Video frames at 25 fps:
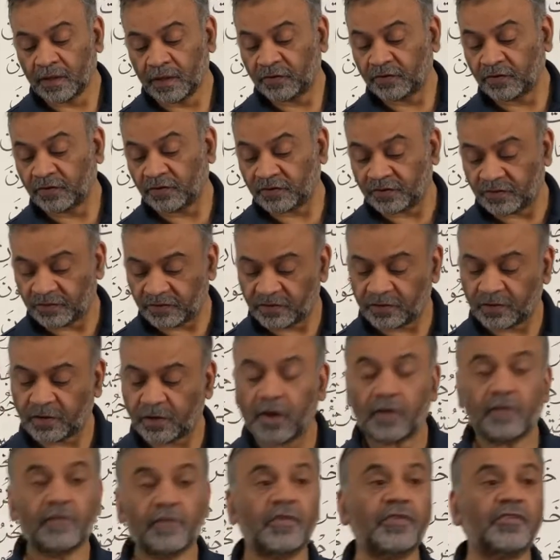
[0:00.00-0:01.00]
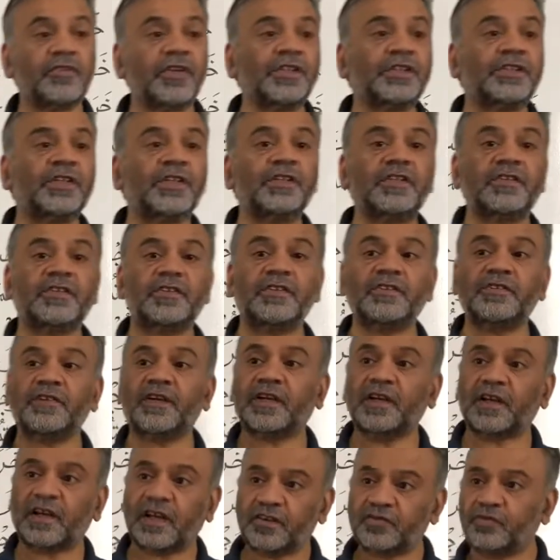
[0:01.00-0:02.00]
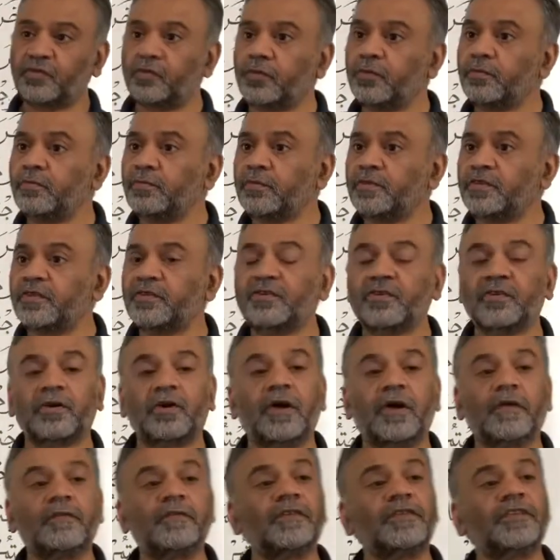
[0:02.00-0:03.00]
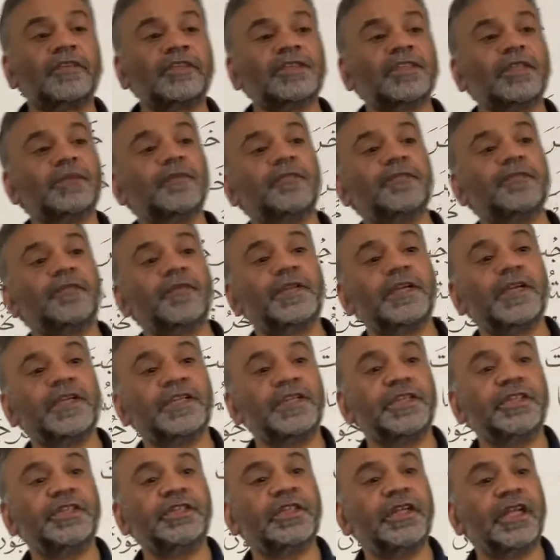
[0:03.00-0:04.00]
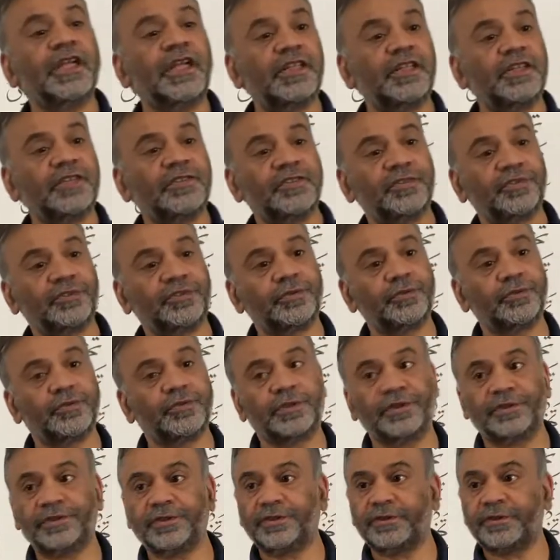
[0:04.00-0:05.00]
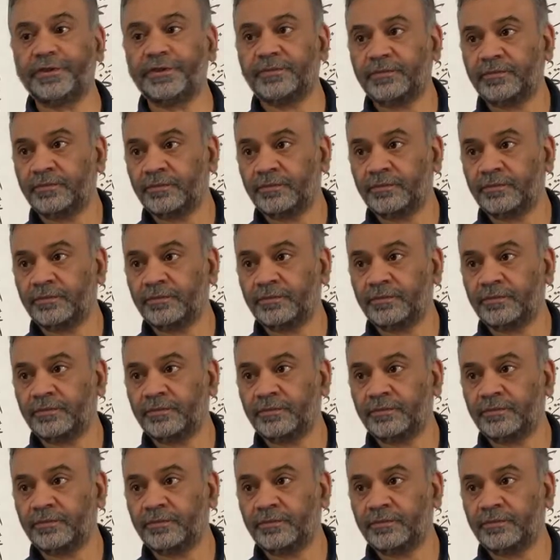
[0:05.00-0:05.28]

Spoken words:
So this is a conversation, this is a classroom, this is a conversation between a teacher and his students.